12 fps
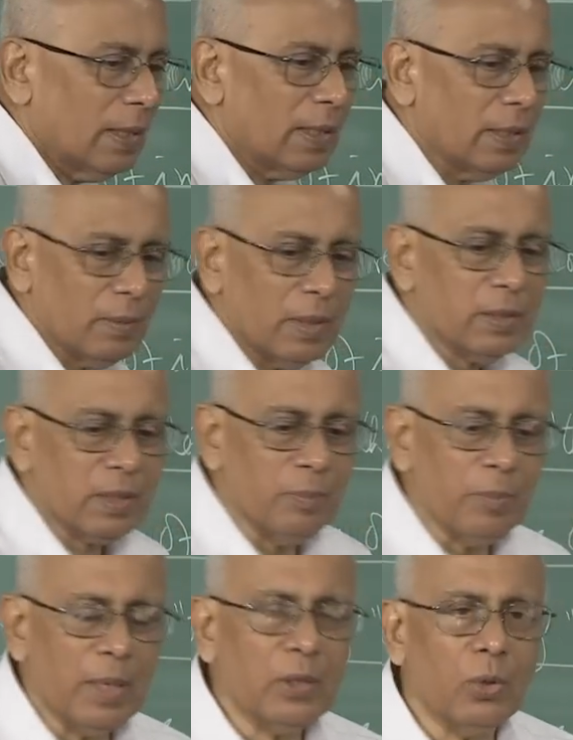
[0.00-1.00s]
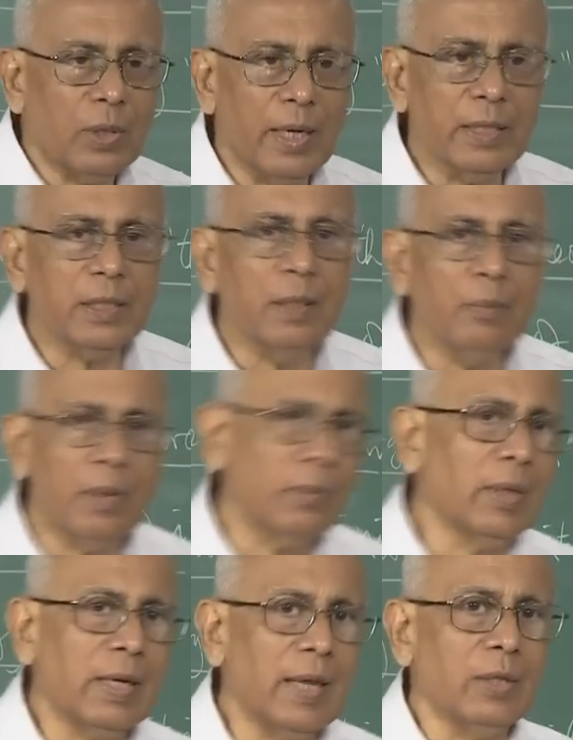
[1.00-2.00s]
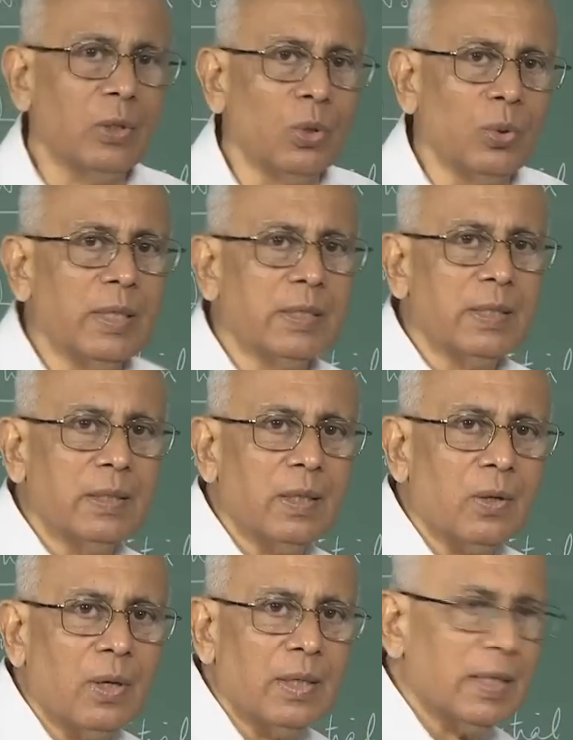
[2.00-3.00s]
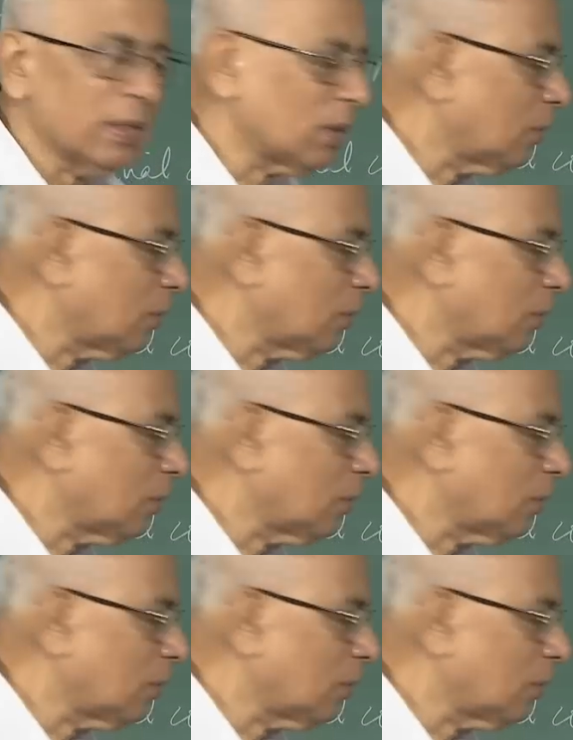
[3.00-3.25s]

in a simpler notation, but we are trying to do this in the context